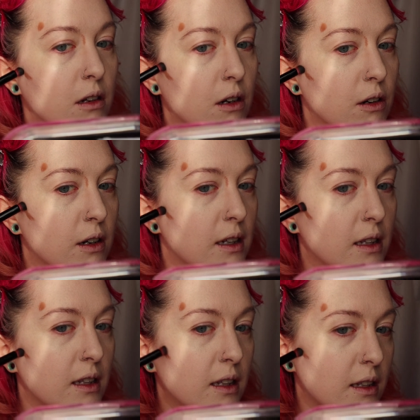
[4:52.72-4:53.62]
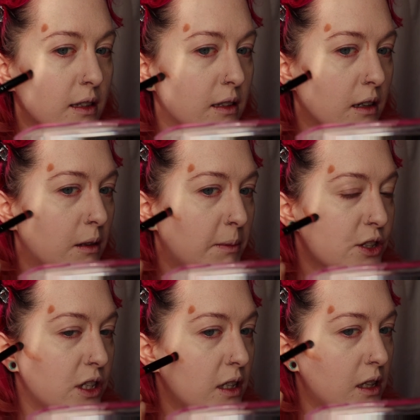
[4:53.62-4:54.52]
Or at least on my
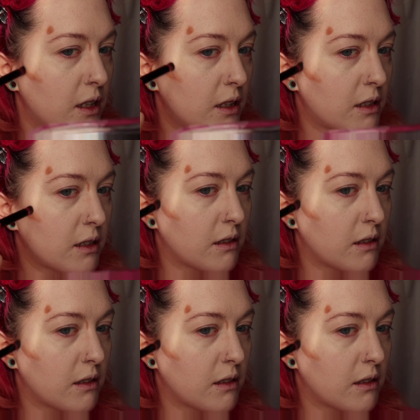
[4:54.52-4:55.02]
cheekies.